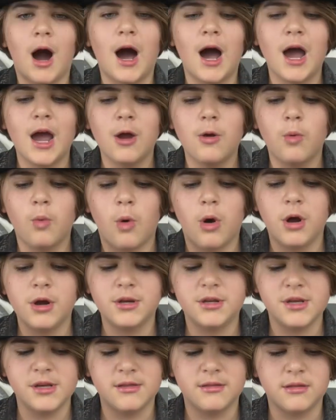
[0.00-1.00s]
I
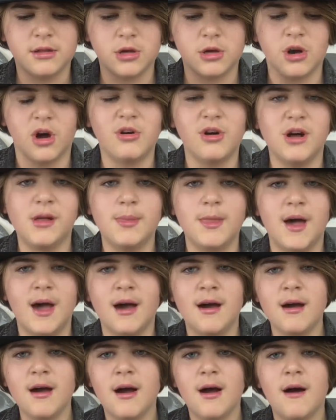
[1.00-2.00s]
wanted to go in
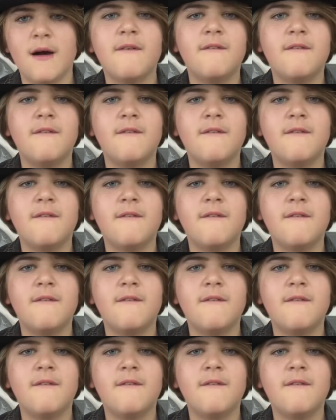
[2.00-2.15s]
there,